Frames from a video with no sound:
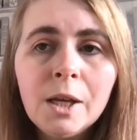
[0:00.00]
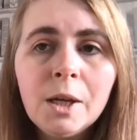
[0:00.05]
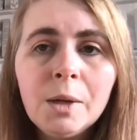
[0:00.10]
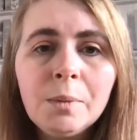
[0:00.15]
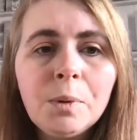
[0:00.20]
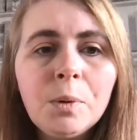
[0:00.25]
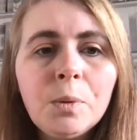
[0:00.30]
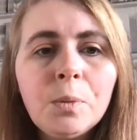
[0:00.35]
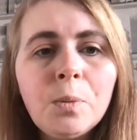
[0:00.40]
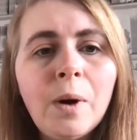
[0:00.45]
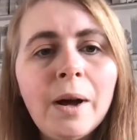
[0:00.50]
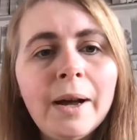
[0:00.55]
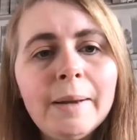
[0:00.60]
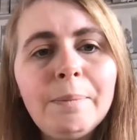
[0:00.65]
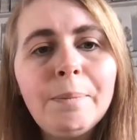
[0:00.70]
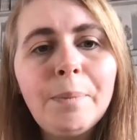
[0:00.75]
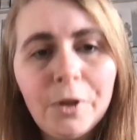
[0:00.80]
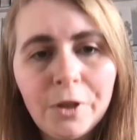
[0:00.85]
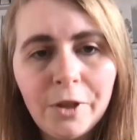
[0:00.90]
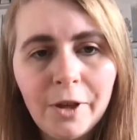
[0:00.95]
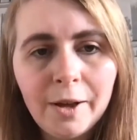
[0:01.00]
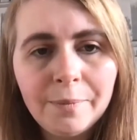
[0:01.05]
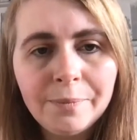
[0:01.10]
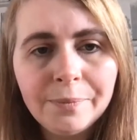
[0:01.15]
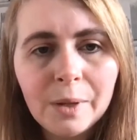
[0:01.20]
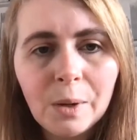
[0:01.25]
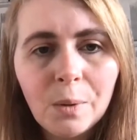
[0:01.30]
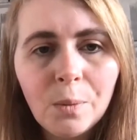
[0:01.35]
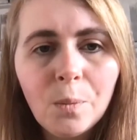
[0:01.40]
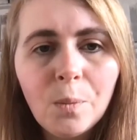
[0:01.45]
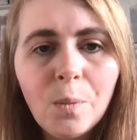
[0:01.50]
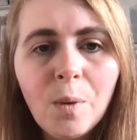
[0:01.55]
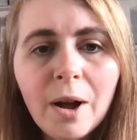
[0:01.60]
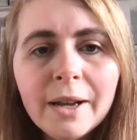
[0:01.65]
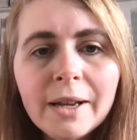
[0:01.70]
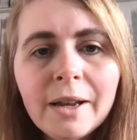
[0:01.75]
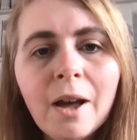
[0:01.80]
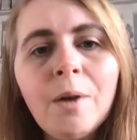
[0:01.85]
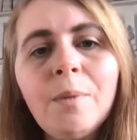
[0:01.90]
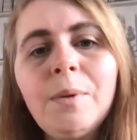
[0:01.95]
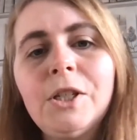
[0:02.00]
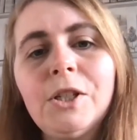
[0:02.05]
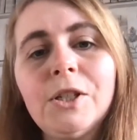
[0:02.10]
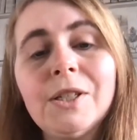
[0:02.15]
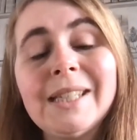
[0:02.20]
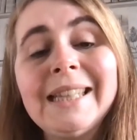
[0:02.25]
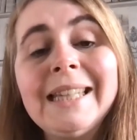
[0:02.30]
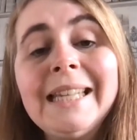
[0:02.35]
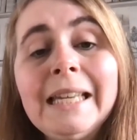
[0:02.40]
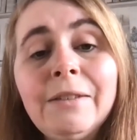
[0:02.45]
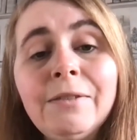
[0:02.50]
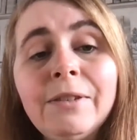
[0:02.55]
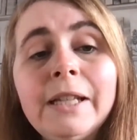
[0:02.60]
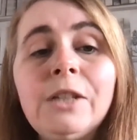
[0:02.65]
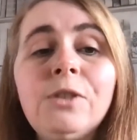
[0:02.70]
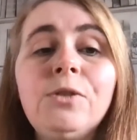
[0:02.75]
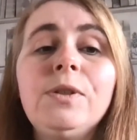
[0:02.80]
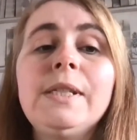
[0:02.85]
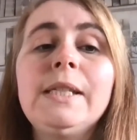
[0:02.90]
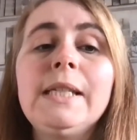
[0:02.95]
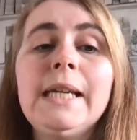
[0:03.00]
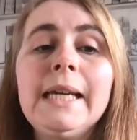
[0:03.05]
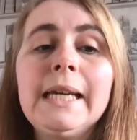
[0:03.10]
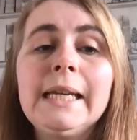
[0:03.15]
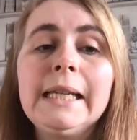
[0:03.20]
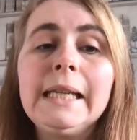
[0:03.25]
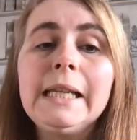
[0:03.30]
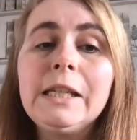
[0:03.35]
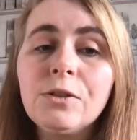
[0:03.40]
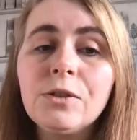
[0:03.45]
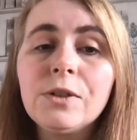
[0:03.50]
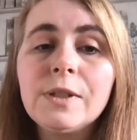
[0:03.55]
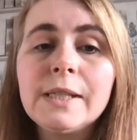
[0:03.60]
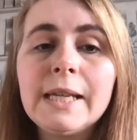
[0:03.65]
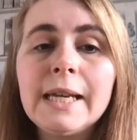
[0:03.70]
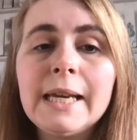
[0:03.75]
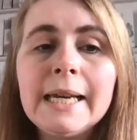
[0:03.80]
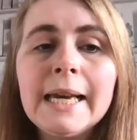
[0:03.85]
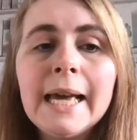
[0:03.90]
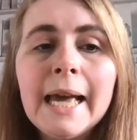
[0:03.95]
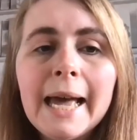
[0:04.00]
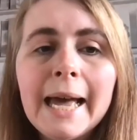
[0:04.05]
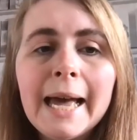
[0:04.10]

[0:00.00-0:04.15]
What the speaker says: But why bother? Why can't we just leave literacy in literacy,